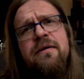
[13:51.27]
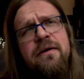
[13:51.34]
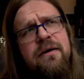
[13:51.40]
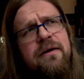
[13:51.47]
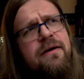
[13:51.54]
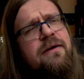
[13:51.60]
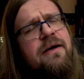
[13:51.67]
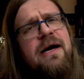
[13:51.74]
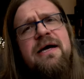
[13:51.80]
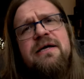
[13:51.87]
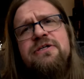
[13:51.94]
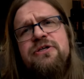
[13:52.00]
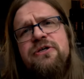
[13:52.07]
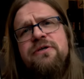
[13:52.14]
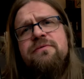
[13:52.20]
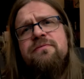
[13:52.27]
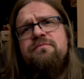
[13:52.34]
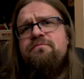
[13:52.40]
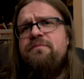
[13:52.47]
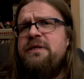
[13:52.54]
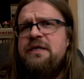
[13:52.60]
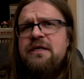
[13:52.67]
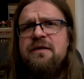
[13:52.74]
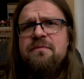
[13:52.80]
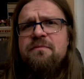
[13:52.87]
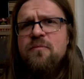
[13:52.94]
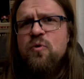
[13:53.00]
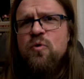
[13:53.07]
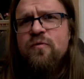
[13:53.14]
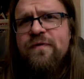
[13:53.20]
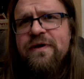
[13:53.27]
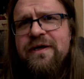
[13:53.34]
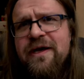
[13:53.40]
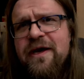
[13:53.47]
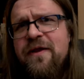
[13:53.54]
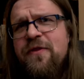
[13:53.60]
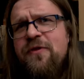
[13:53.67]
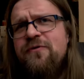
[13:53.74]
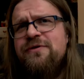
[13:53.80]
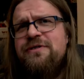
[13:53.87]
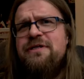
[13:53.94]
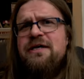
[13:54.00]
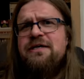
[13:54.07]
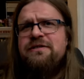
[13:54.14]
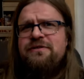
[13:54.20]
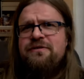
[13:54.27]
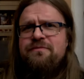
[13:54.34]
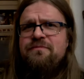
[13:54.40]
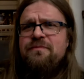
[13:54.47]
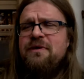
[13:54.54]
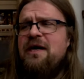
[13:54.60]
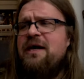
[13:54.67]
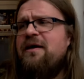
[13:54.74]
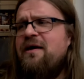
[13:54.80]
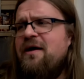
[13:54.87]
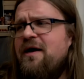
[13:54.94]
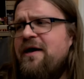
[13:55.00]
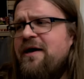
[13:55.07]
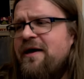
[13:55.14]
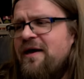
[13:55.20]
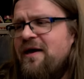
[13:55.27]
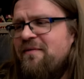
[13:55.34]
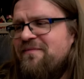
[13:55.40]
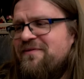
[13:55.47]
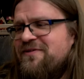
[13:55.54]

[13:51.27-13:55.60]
action B-movie enthusiast like I am,